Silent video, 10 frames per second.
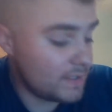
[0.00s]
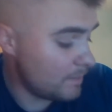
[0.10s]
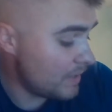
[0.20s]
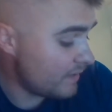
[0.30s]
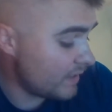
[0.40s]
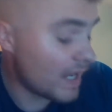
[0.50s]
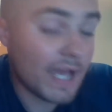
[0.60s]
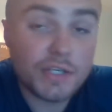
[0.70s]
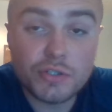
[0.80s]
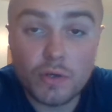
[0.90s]
The method
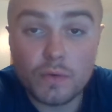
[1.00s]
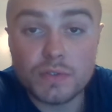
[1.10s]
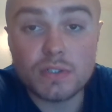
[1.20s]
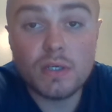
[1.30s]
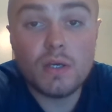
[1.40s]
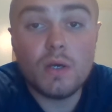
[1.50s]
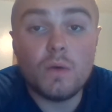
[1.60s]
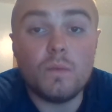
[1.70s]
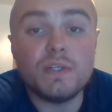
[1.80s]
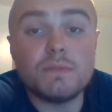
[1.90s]
I chose
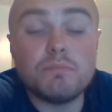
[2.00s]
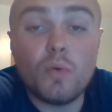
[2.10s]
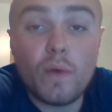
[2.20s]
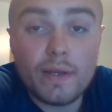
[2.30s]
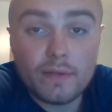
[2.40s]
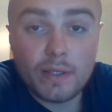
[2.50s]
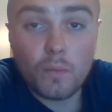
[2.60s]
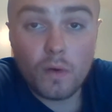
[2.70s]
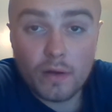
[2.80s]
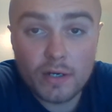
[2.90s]
was boiling
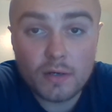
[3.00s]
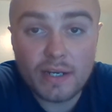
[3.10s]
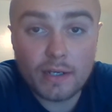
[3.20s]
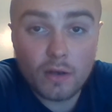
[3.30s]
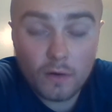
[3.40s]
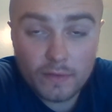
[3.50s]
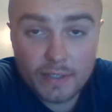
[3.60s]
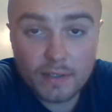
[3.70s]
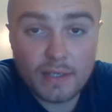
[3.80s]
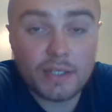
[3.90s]
water and
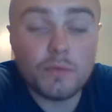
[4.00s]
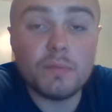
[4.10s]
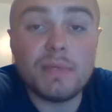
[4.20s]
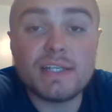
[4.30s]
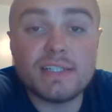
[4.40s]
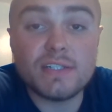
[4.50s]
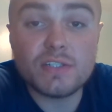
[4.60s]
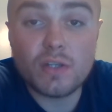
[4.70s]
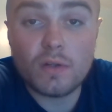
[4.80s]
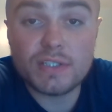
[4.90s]
garlic, and you would mix in
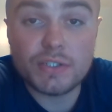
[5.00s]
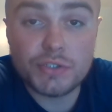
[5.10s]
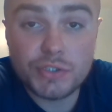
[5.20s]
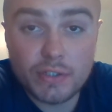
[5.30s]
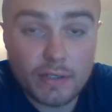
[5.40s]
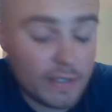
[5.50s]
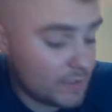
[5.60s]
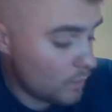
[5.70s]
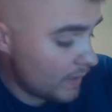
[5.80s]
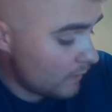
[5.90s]
salt and sugar as
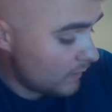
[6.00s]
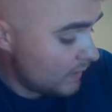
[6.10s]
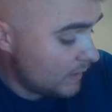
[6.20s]
well.